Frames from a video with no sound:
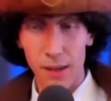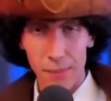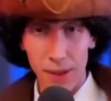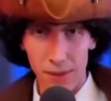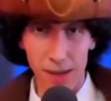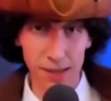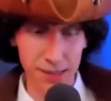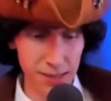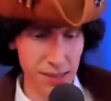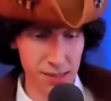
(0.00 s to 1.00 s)
about
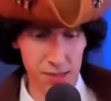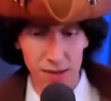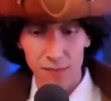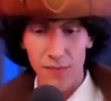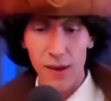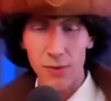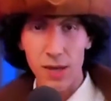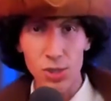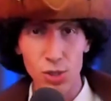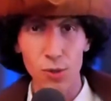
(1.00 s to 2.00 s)
ideas and
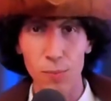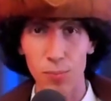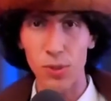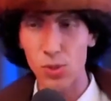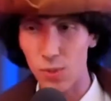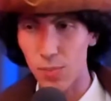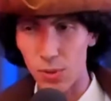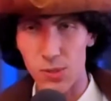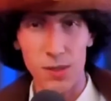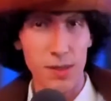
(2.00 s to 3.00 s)
foundational
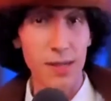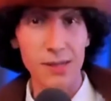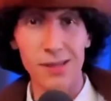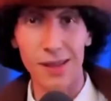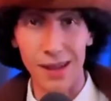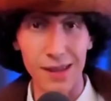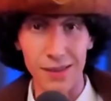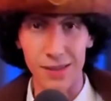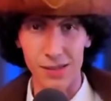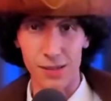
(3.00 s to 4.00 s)
principles and things like
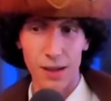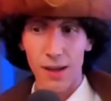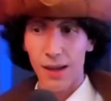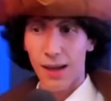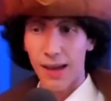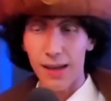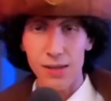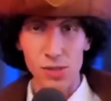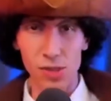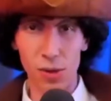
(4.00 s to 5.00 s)
this. And
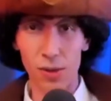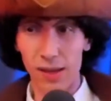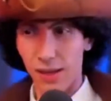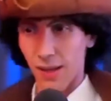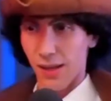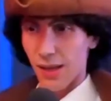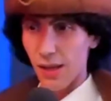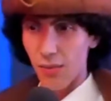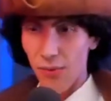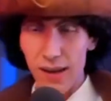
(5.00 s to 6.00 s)
so
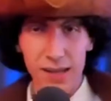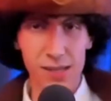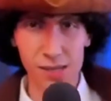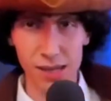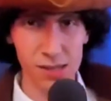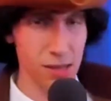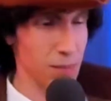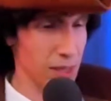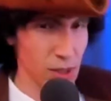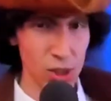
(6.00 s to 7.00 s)
if I can say
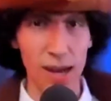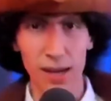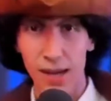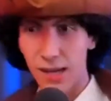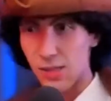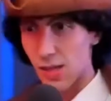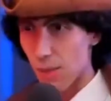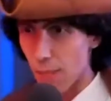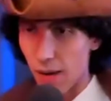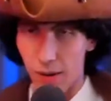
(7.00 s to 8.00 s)
something shocking and say
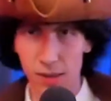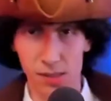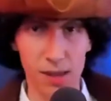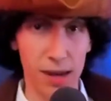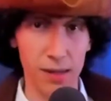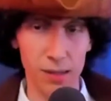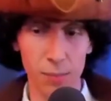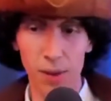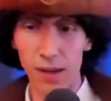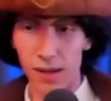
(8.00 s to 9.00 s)
America's not
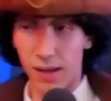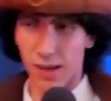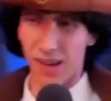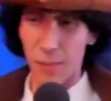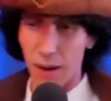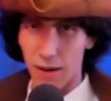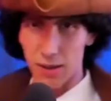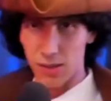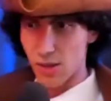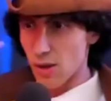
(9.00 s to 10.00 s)
independent,
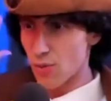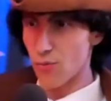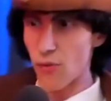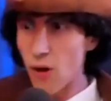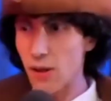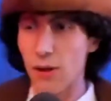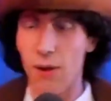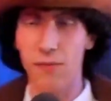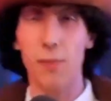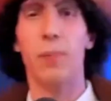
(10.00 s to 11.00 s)
America's fallen
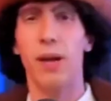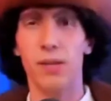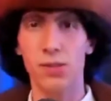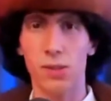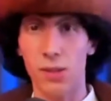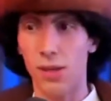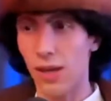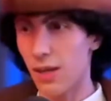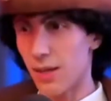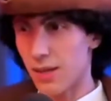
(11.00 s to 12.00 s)
off the pedestal,
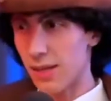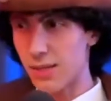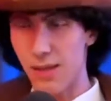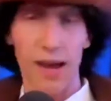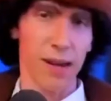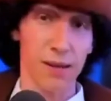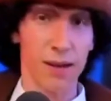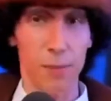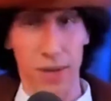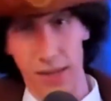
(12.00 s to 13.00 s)
it's not
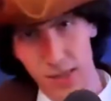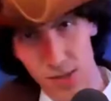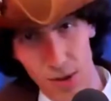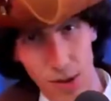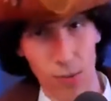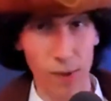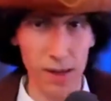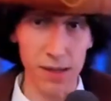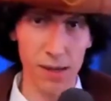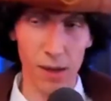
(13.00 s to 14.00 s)
coming, it's
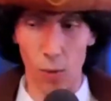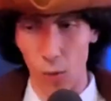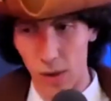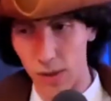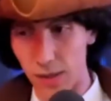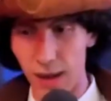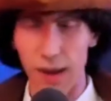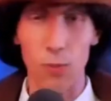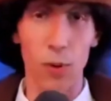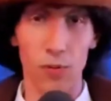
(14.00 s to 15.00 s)
already here, we're done, we're